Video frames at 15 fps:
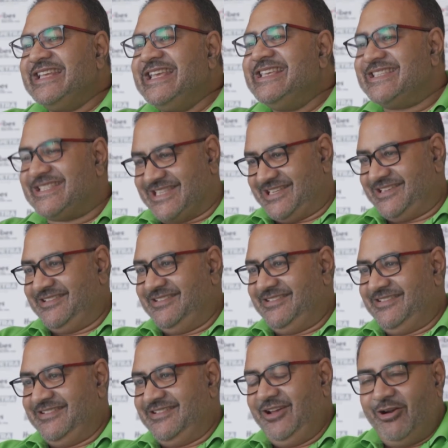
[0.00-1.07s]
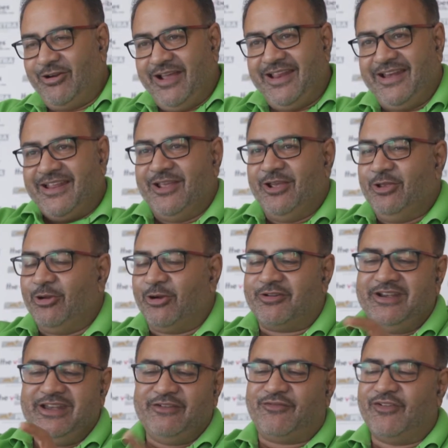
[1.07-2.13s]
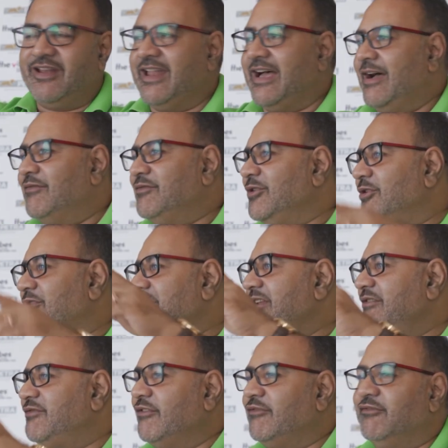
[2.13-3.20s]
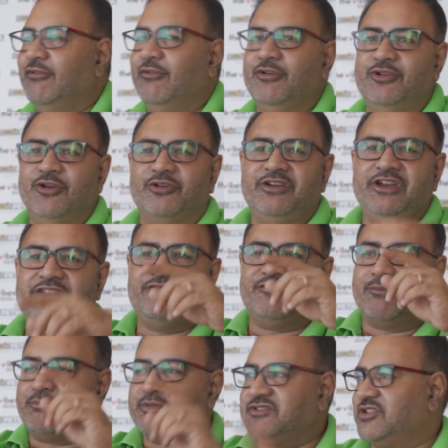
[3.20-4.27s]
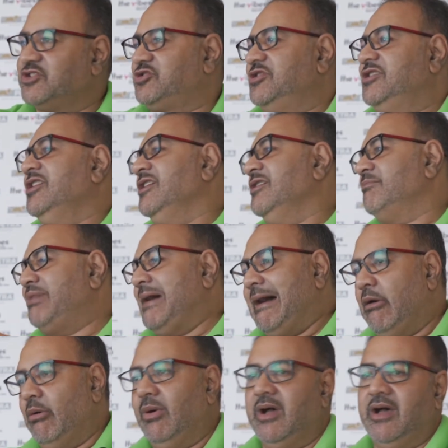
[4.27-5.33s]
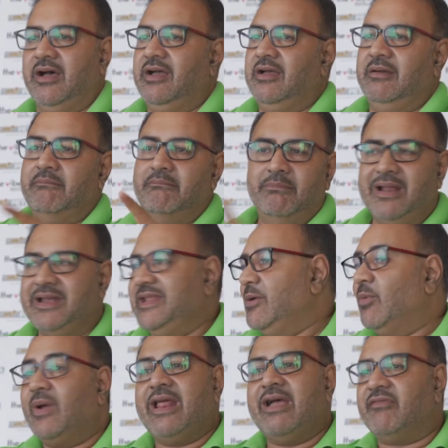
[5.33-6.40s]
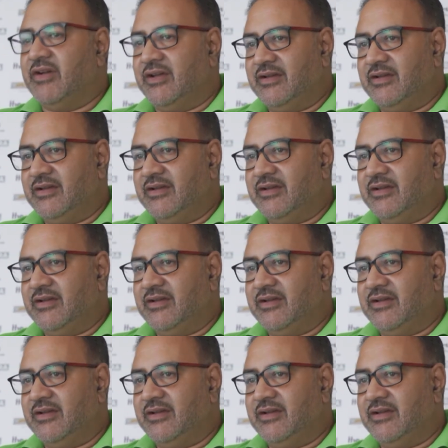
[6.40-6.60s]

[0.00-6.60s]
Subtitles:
is. All right? You're greedy for love, you're greedy for food, you're greedy for position, power, money, whatever.